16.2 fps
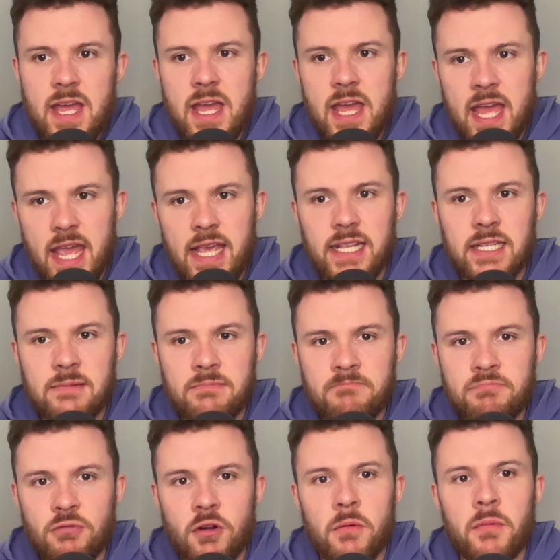He's
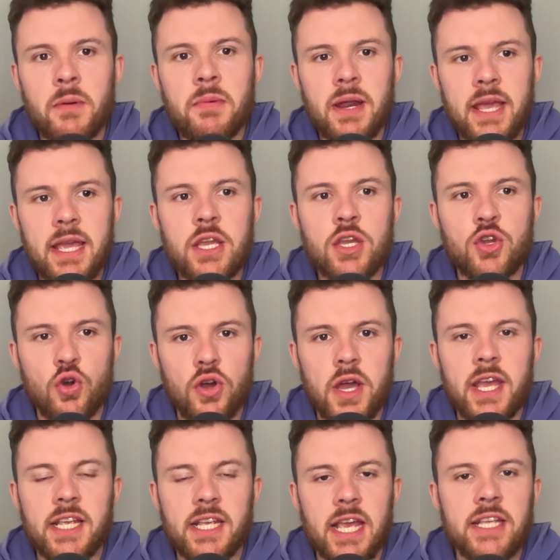probably good.
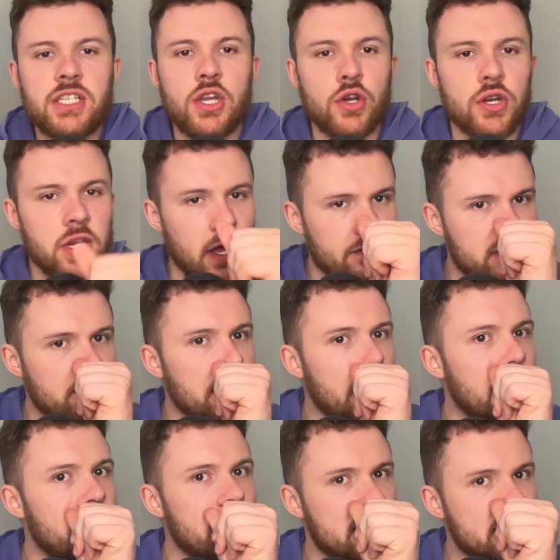He's good enough to
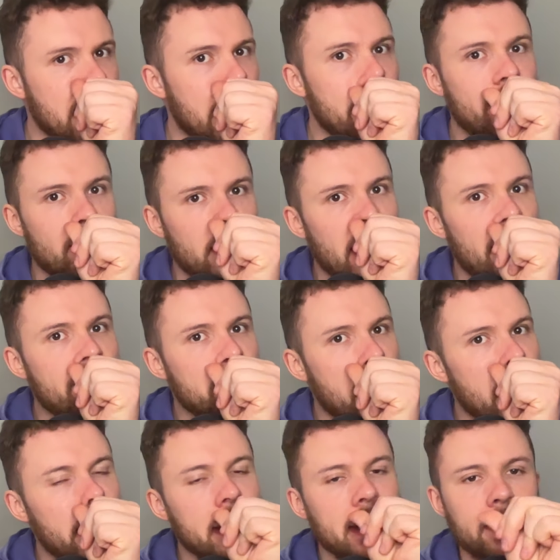be a mid-table left
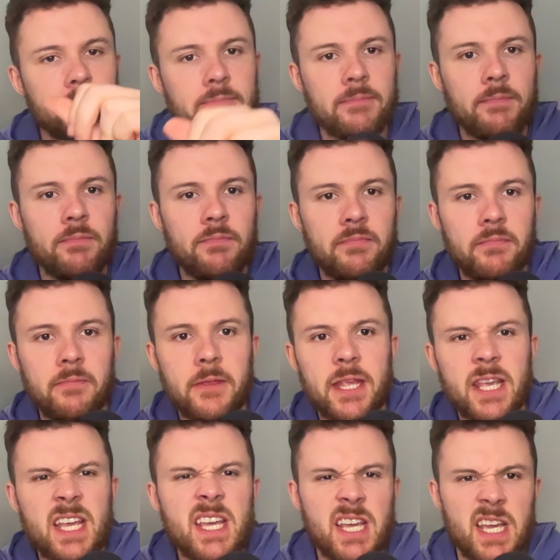back."
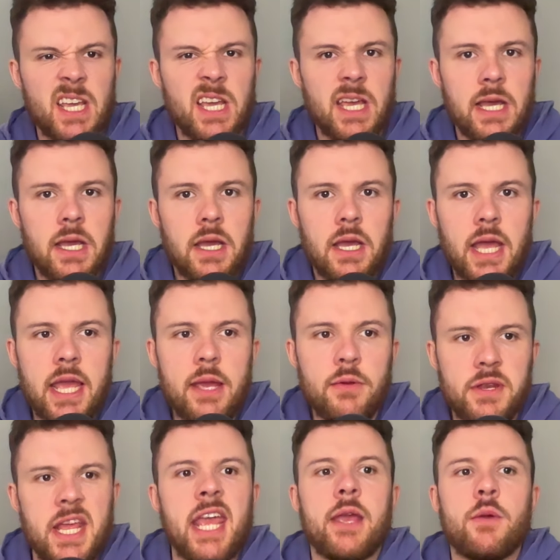he
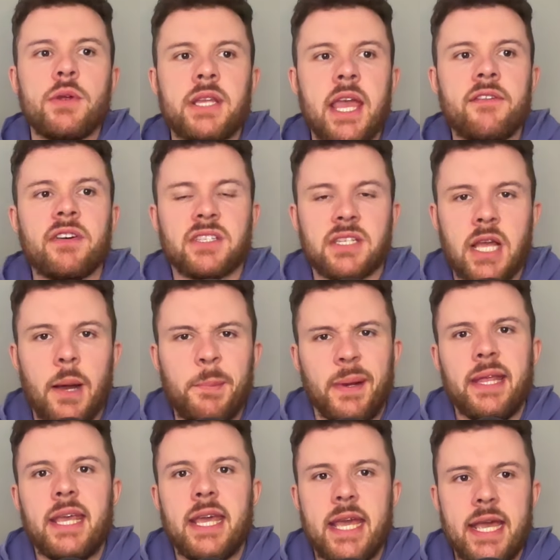would he would give us a couple
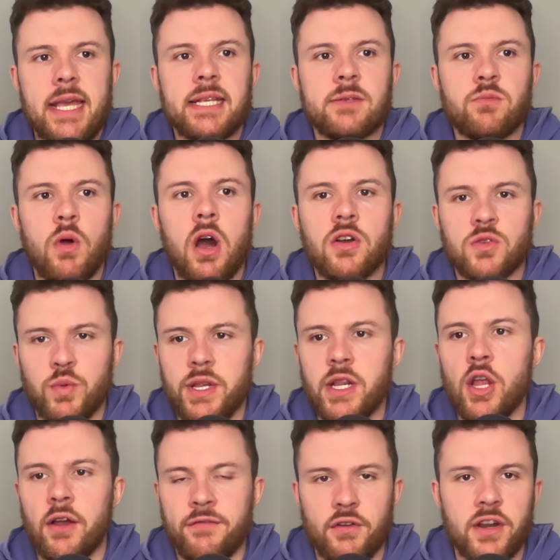of years whilst we
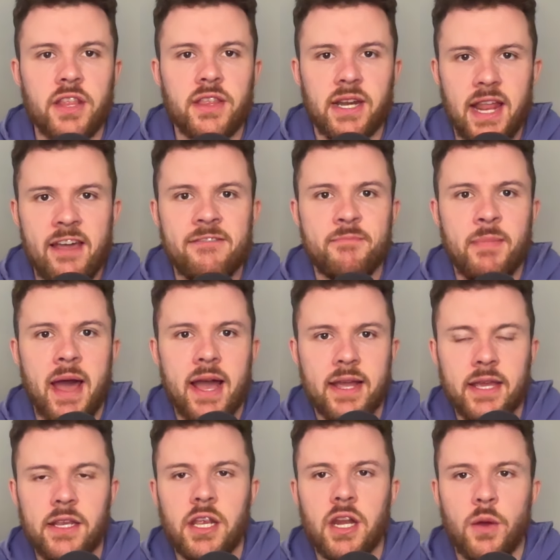look for another left
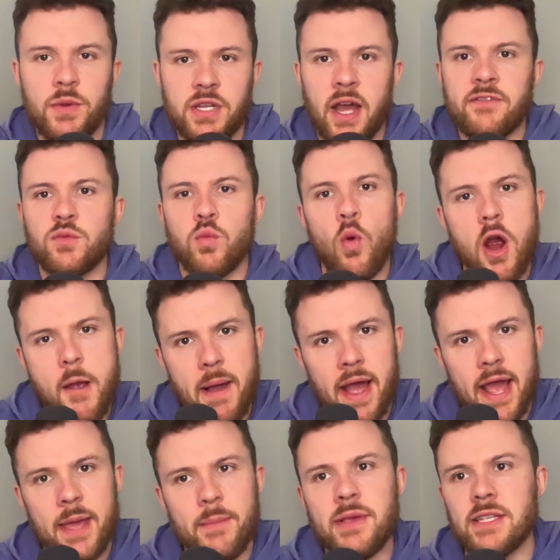back, and you know we don't have to worry
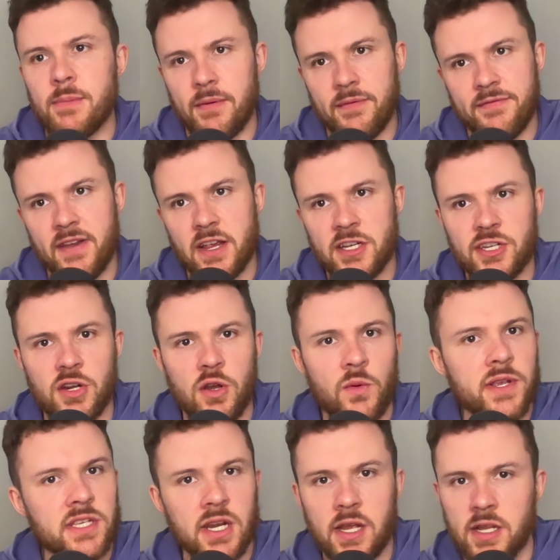about him. He's a professional.
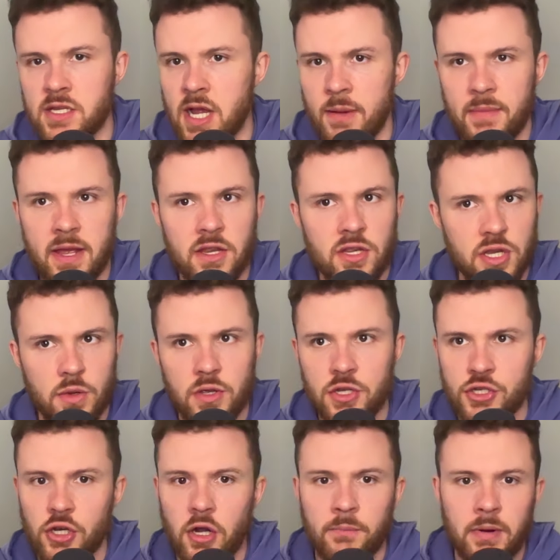He's going to come in, do his
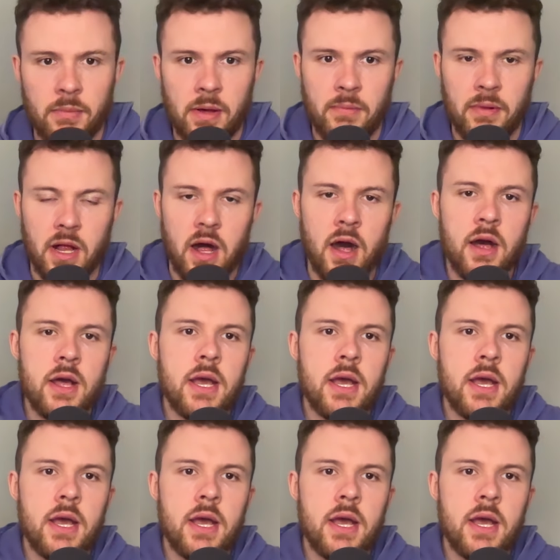job, blah blah blah.